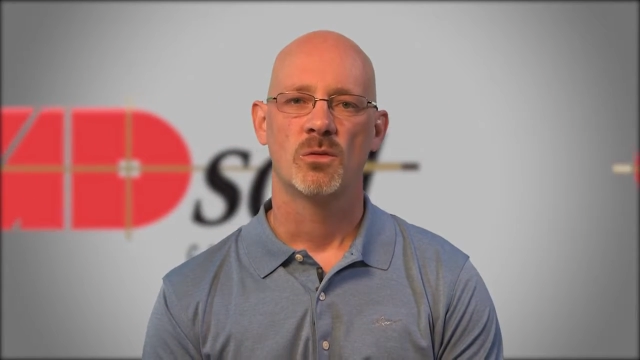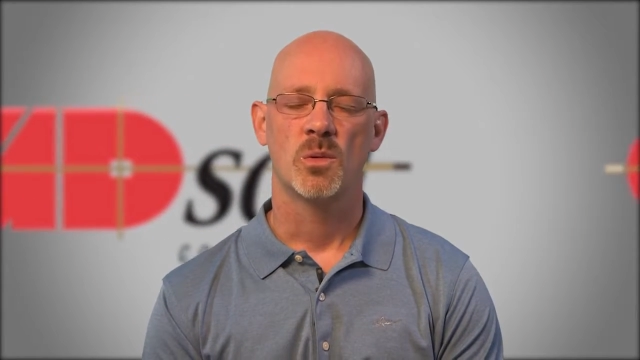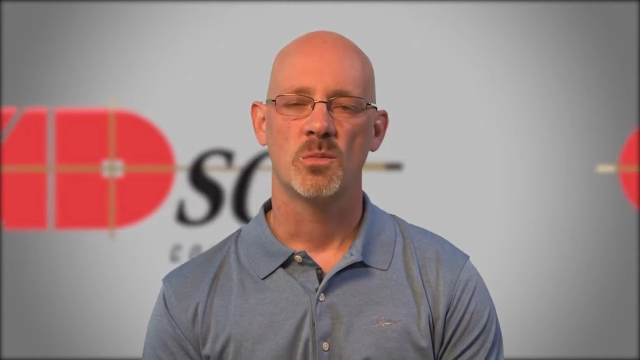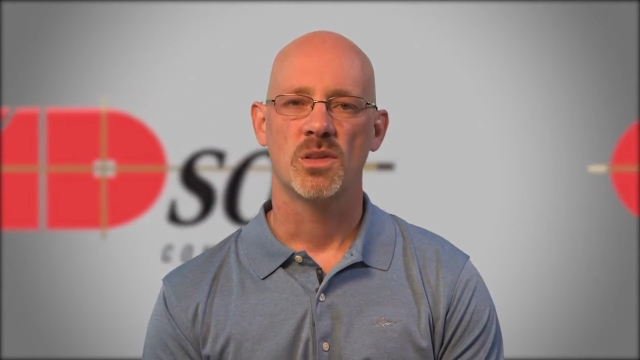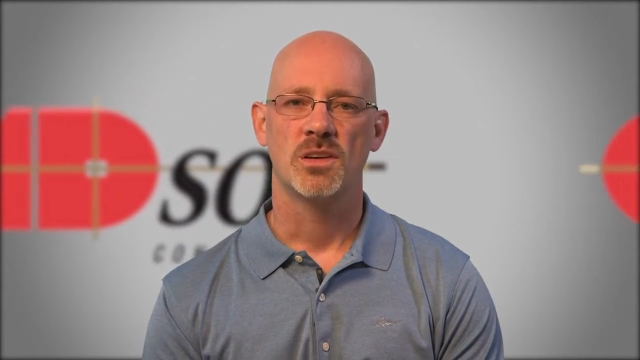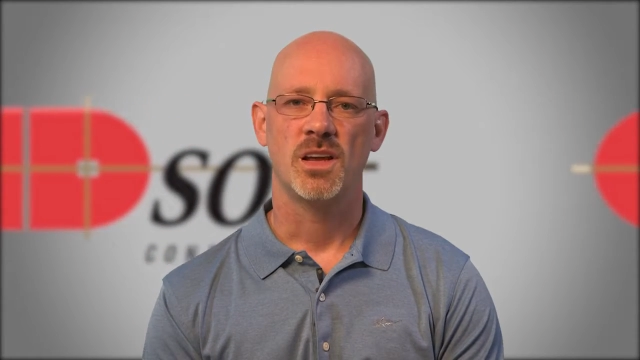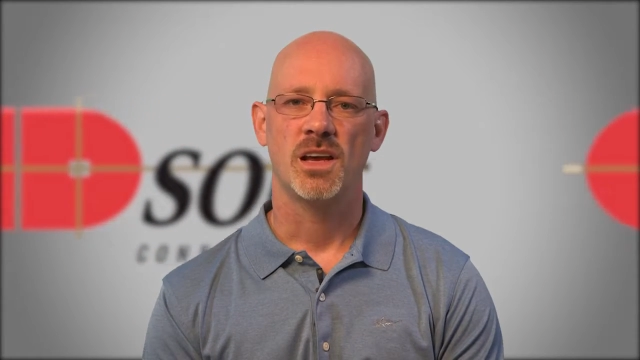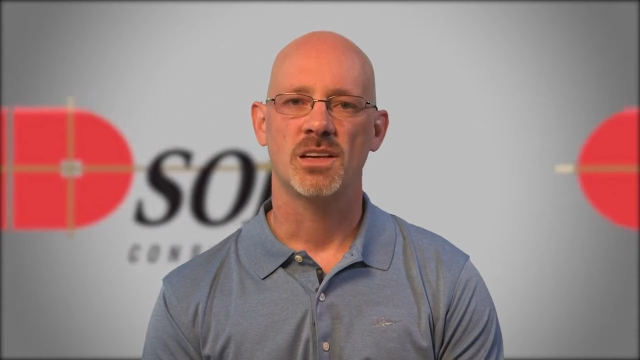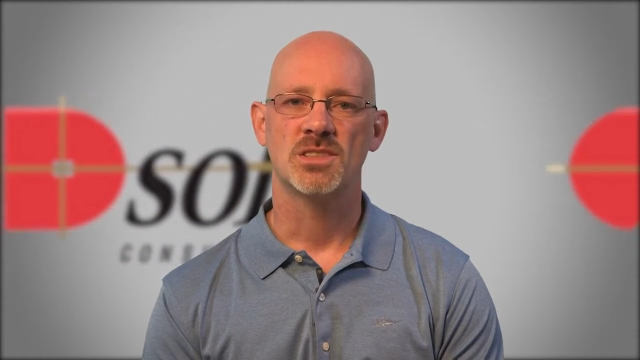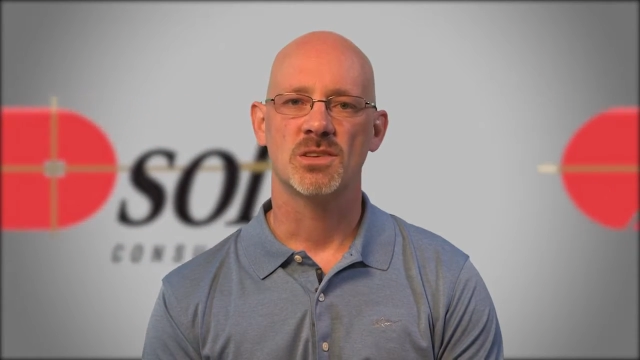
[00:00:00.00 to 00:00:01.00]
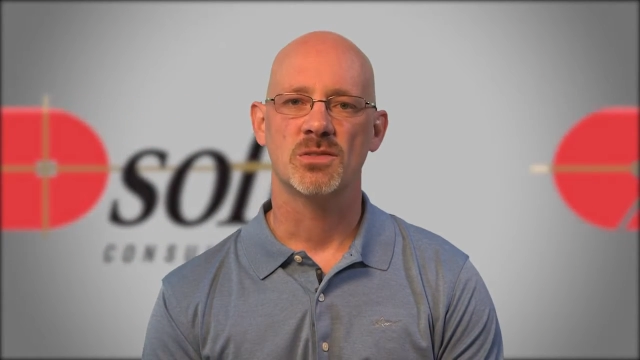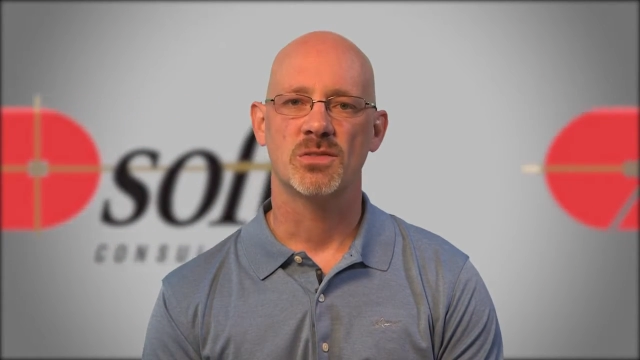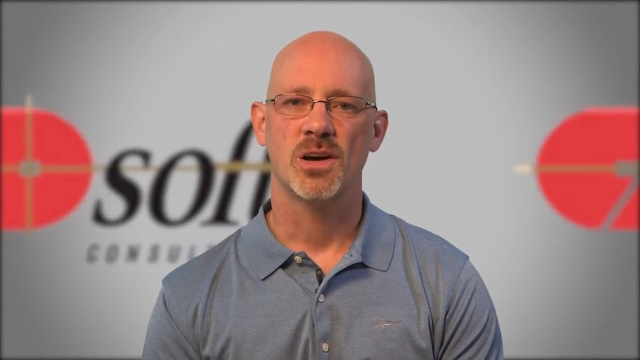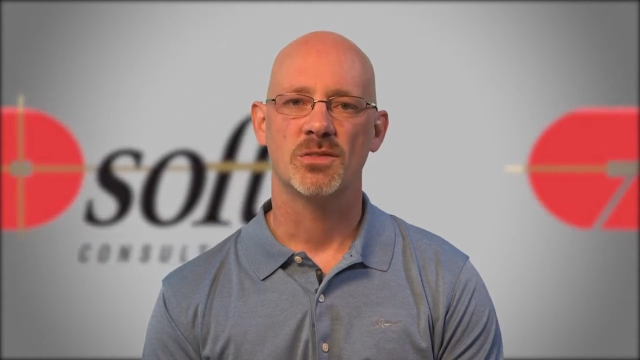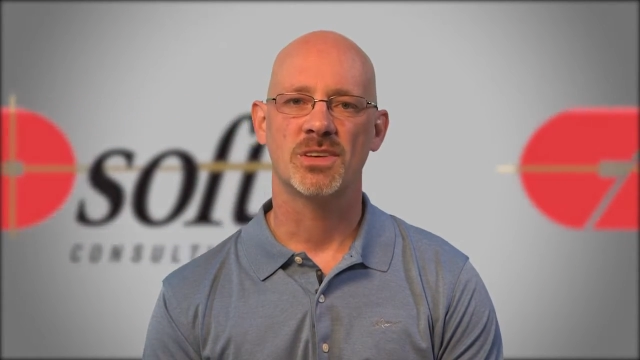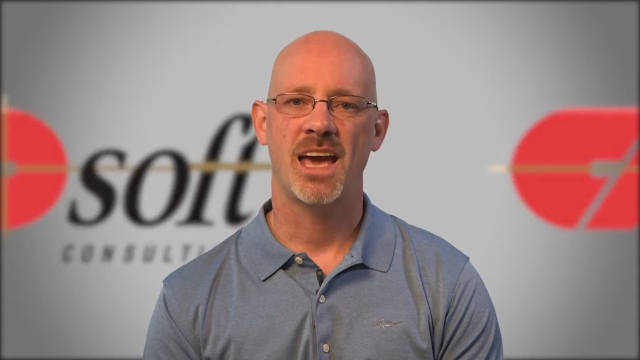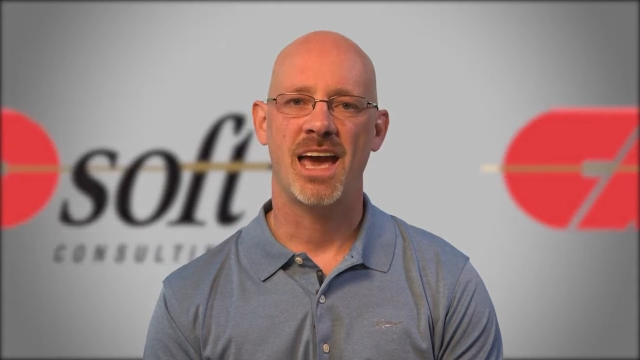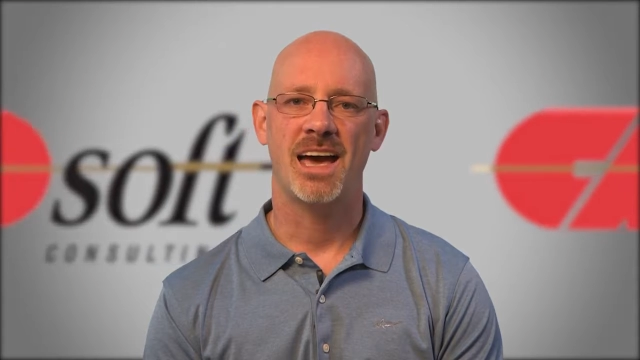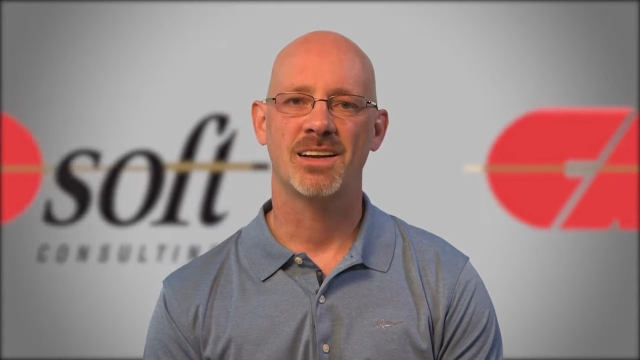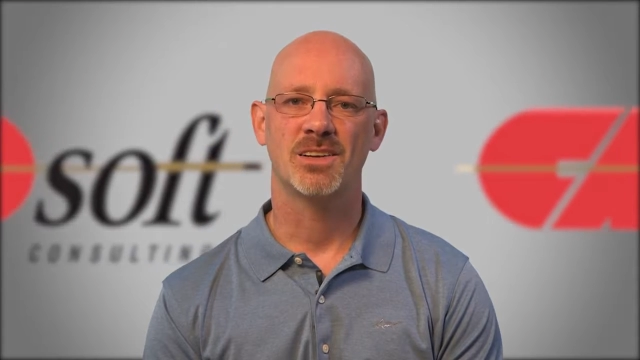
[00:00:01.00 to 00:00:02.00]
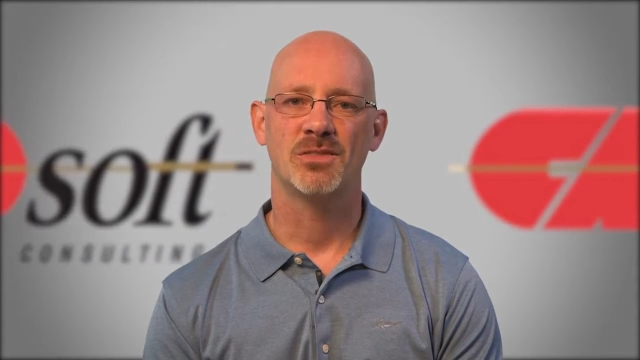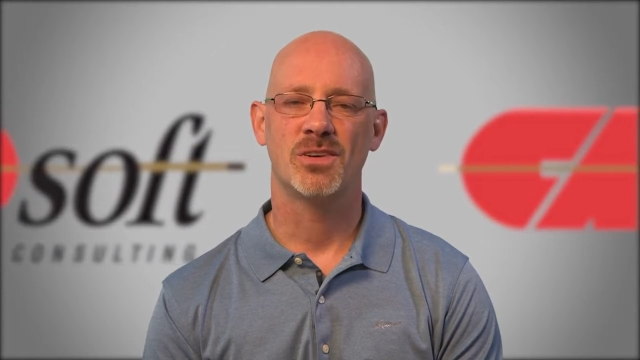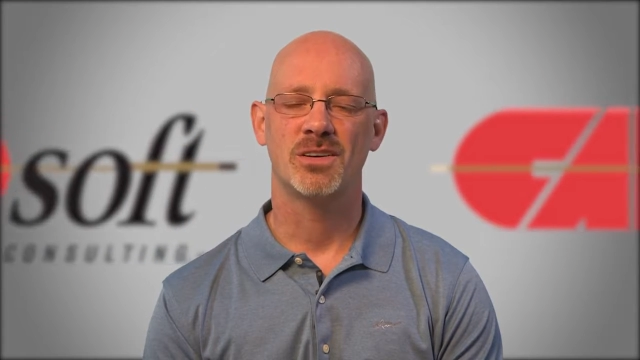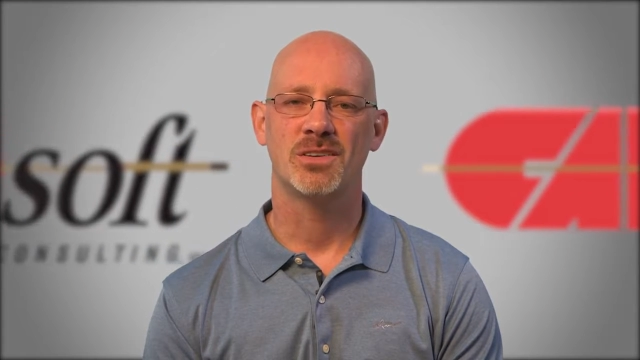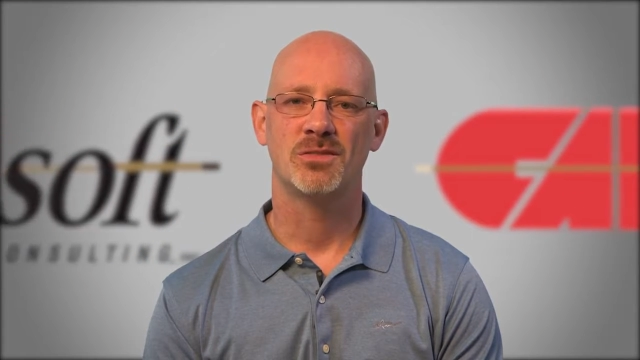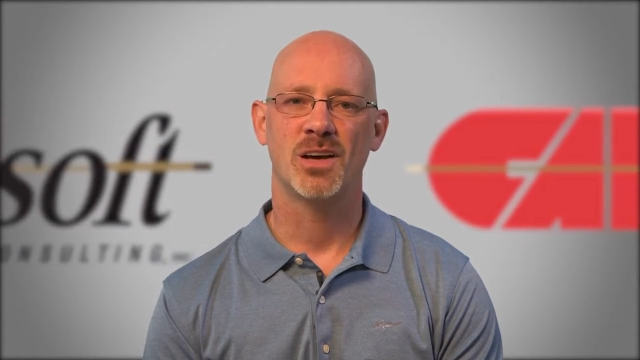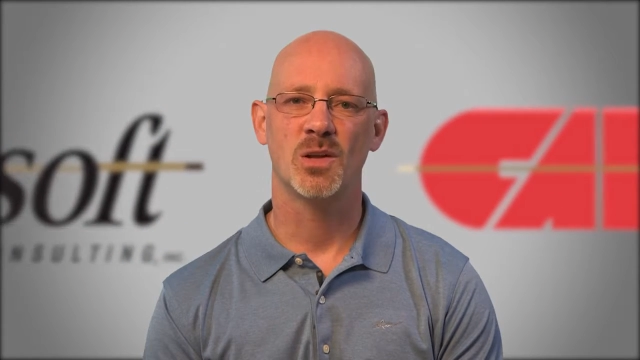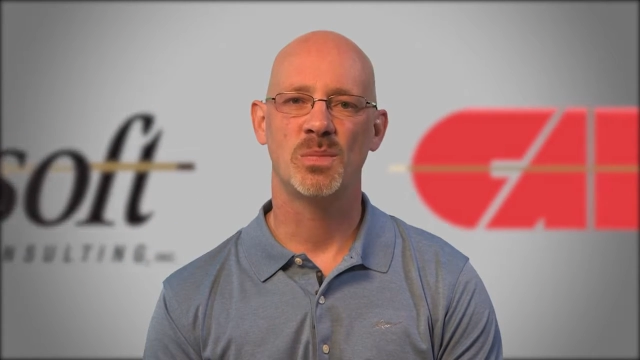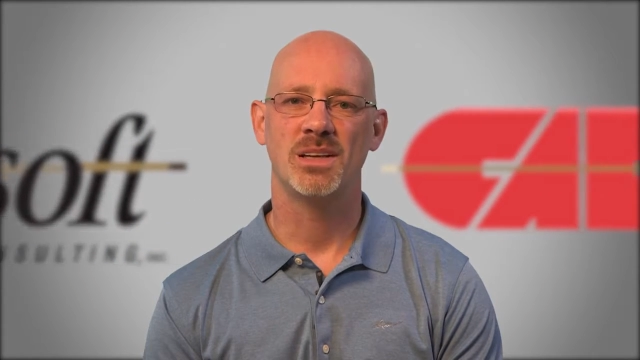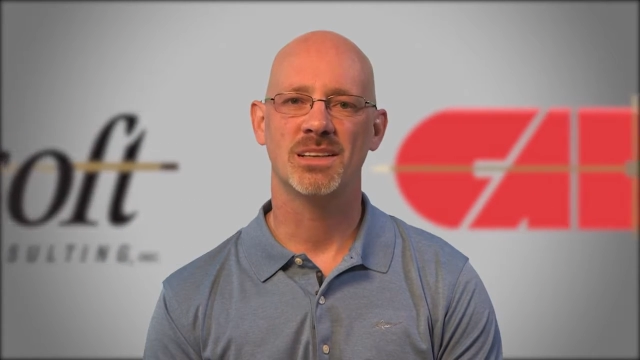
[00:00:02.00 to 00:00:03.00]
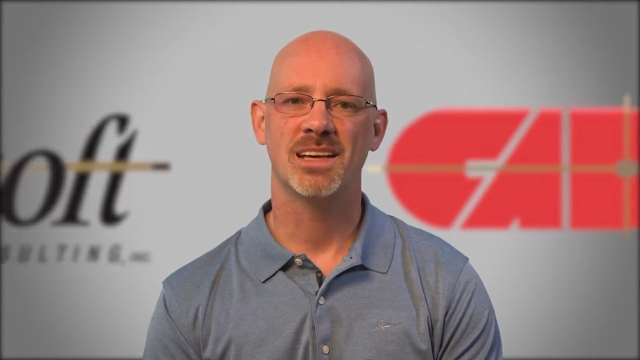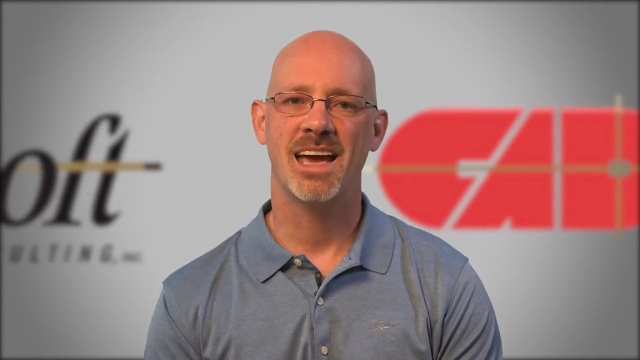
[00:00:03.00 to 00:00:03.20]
Remember the days of CAD and developing